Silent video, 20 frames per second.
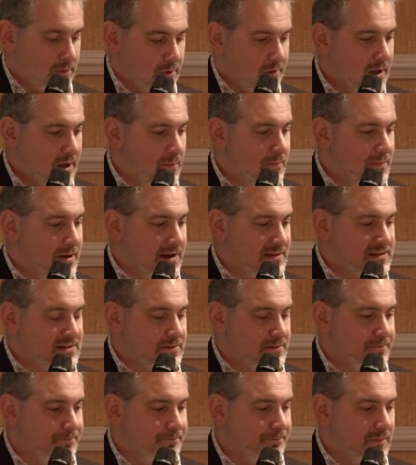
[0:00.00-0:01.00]
Couple
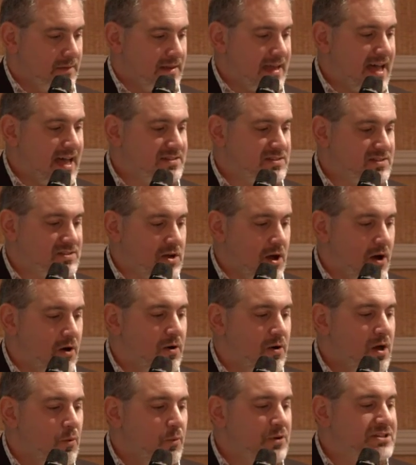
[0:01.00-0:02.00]
minutes. Yes,
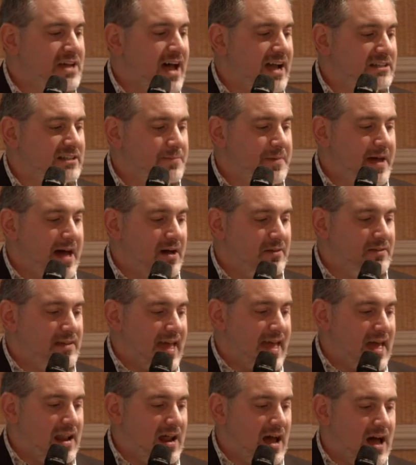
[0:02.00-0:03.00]
so we talked about
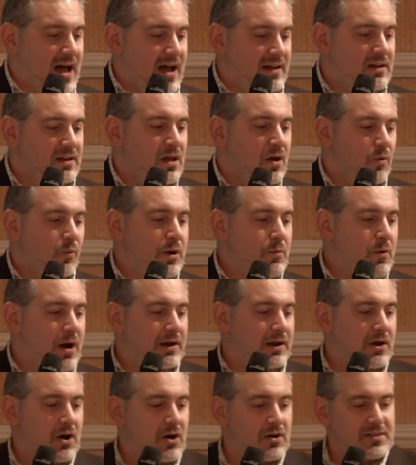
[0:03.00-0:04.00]
head on, we
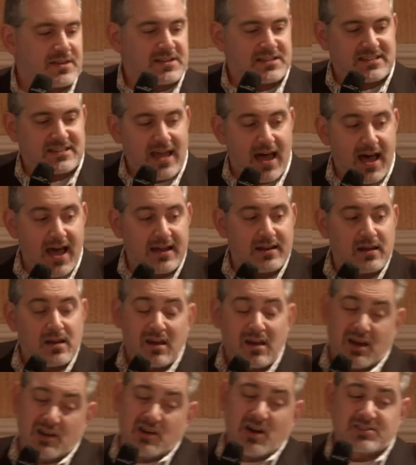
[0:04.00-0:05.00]
want to go to this side,
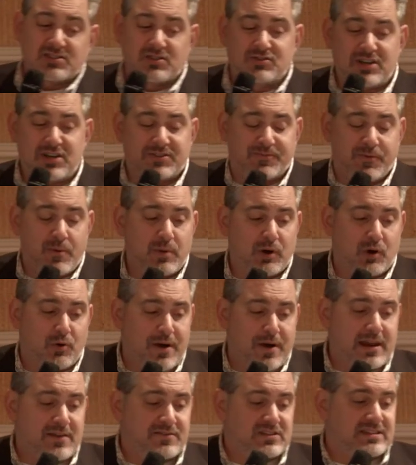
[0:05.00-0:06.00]
and also just from a
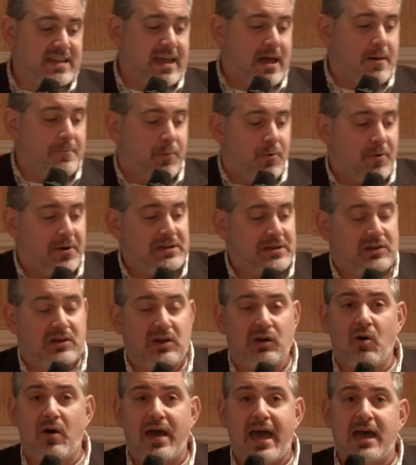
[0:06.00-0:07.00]
creative standpoint, you
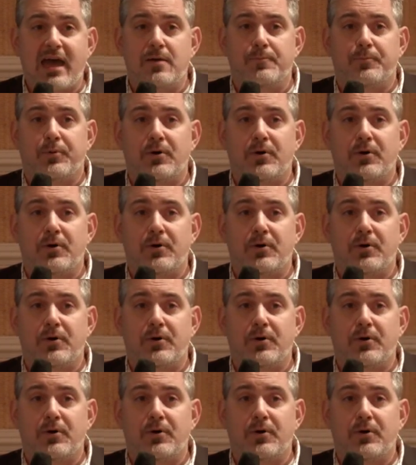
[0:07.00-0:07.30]
can go ahead and